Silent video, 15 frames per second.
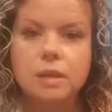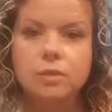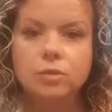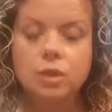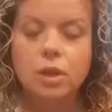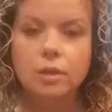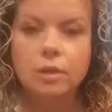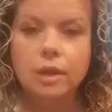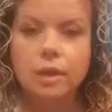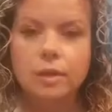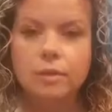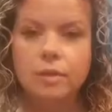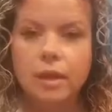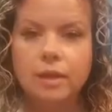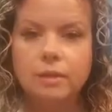Strong
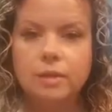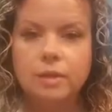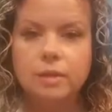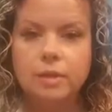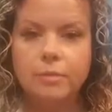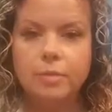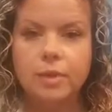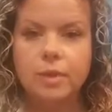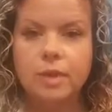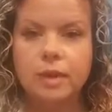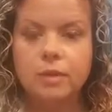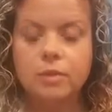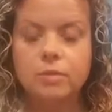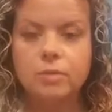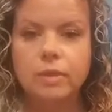layer lines are something
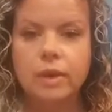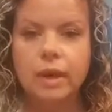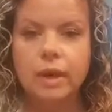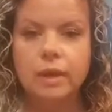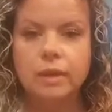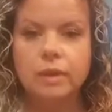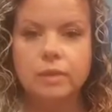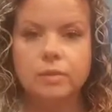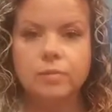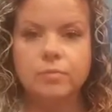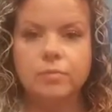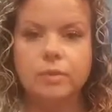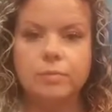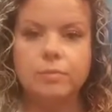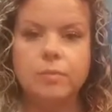that you get
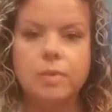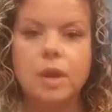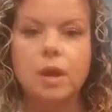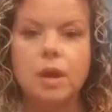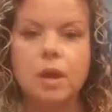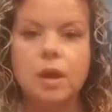from